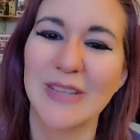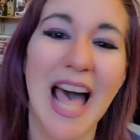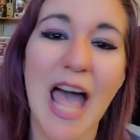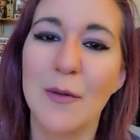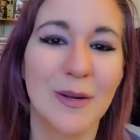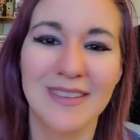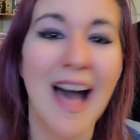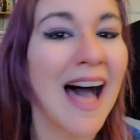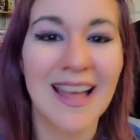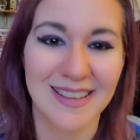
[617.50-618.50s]
I will
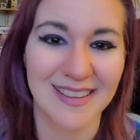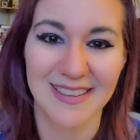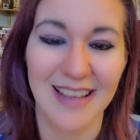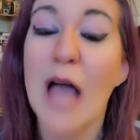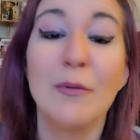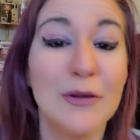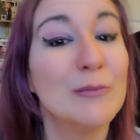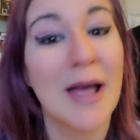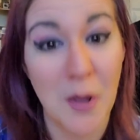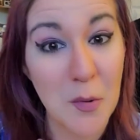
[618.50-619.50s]
not. I will do
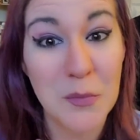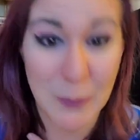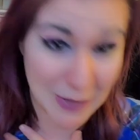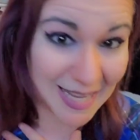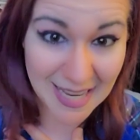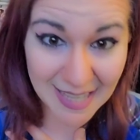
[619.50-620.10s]
my own bidding.